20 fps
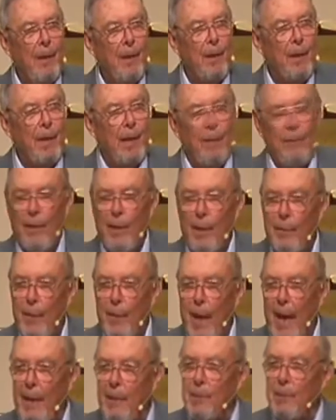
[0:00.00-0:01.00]
giving
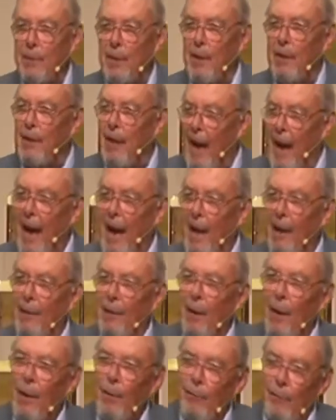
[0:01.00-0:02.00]
thanks to
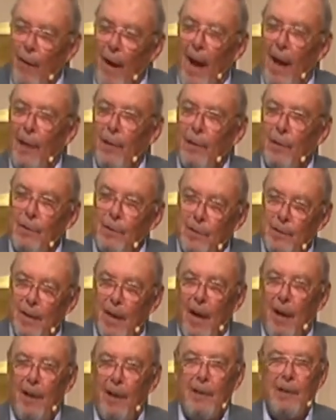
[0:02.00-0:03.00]
God, Father,
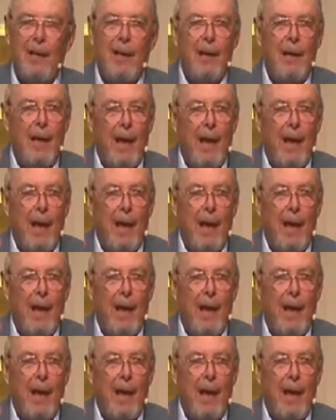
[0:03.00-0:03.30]
Son,